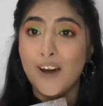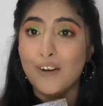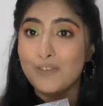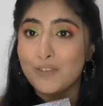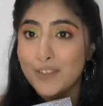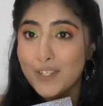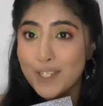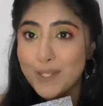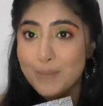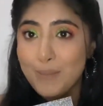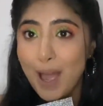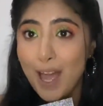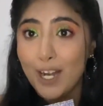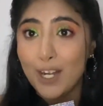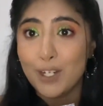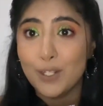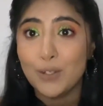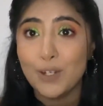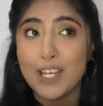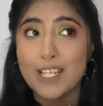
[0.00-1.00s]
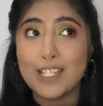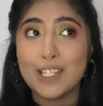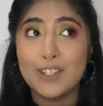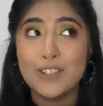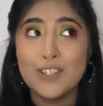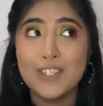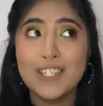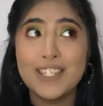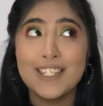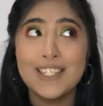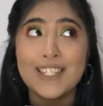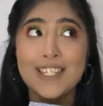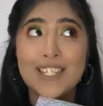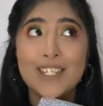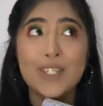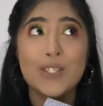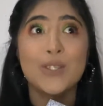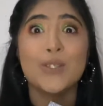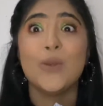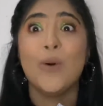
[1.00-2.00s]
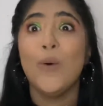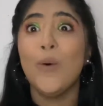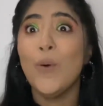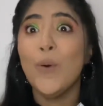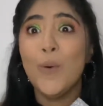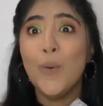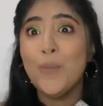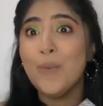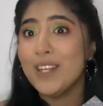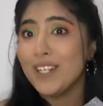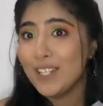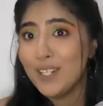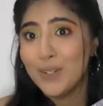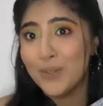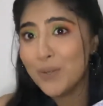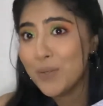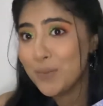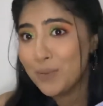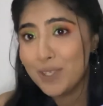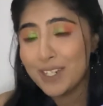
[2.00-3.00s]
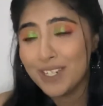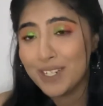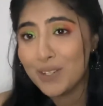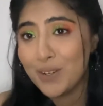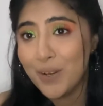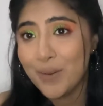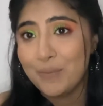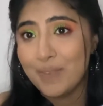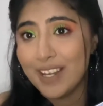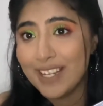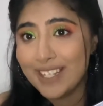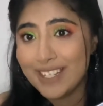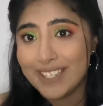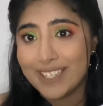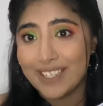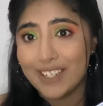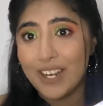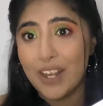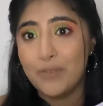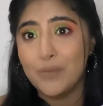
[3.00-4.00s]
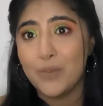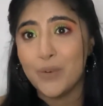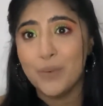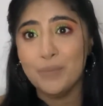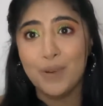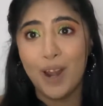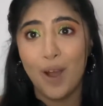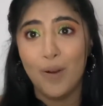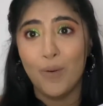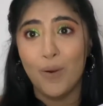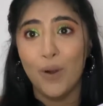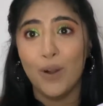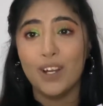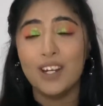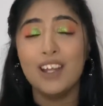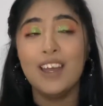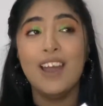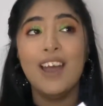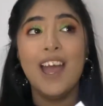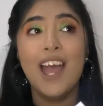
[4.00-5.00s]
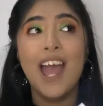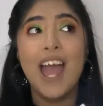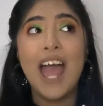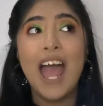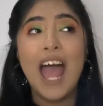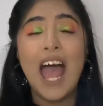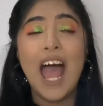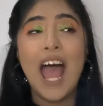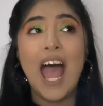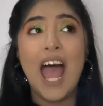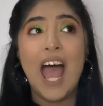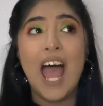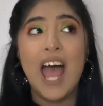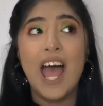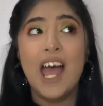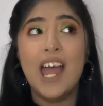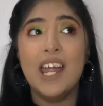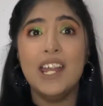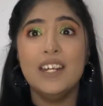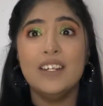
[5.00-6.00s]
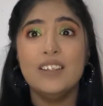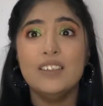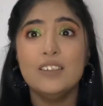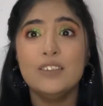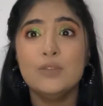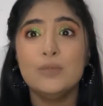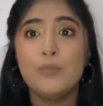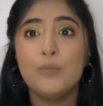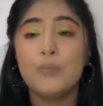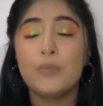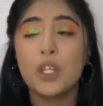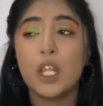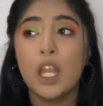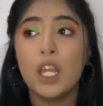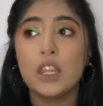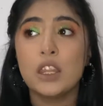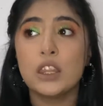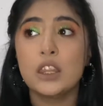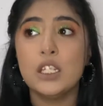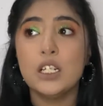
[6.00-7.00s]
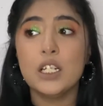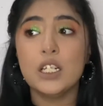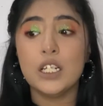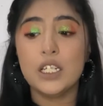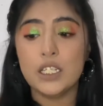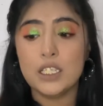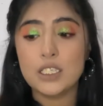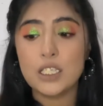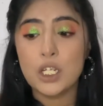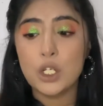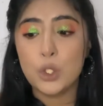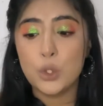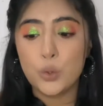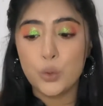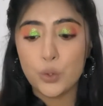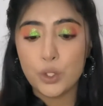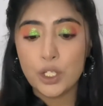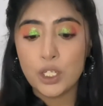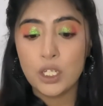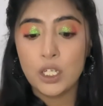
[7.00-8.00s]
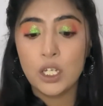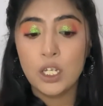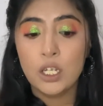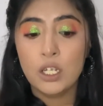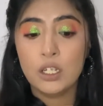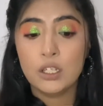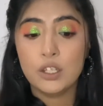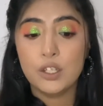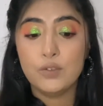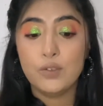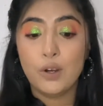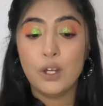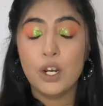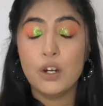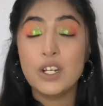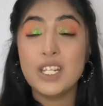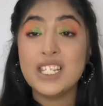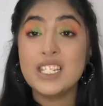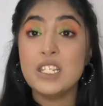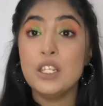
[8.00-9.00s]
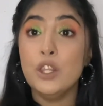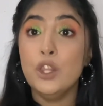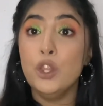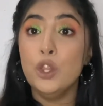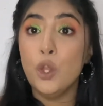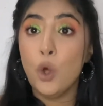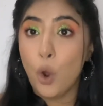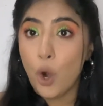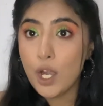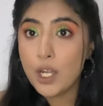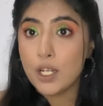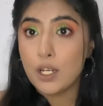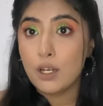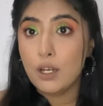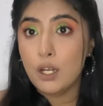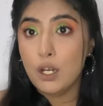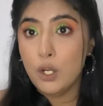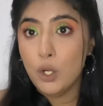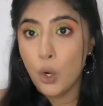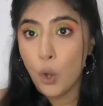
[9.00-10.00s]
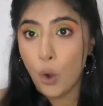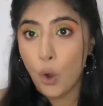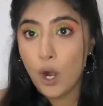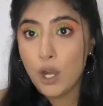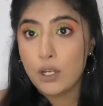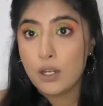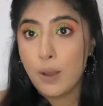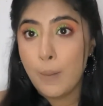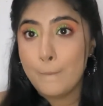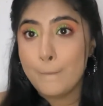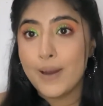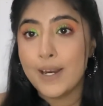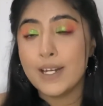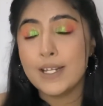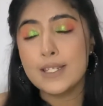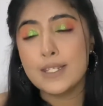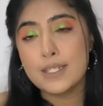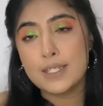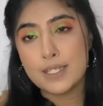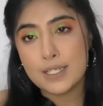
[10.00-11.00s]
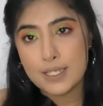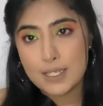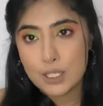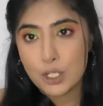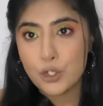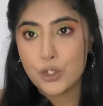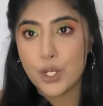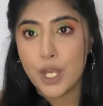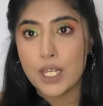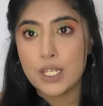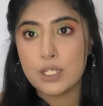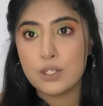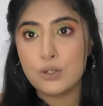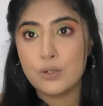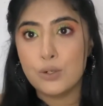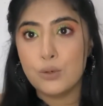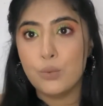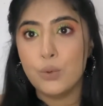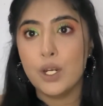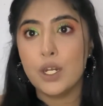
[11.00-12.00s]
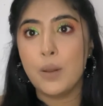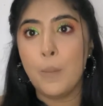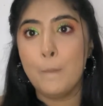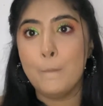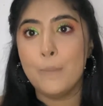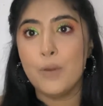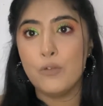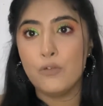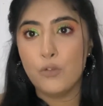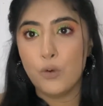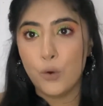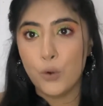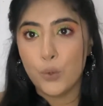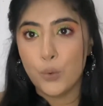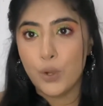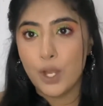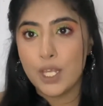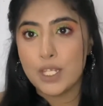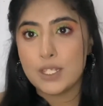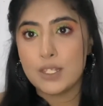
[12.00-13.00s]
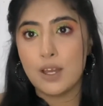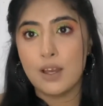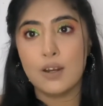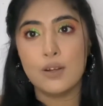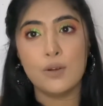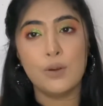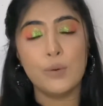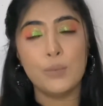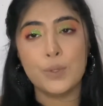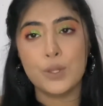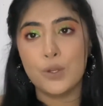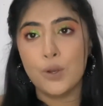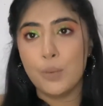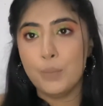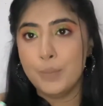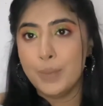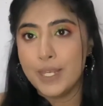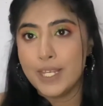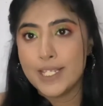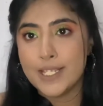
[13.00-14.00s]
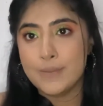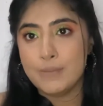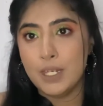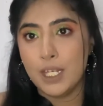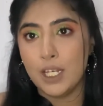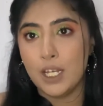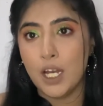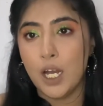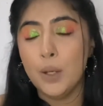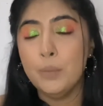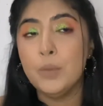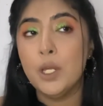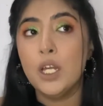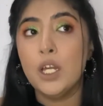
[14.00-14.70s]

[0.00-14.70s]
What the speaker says: this palette. You guys are gonna see so many looks with it on my Instagram from now on. And the glitters are good. The fallout is not a lot, but I'd still suggest to do it before you guys start on with your base makeup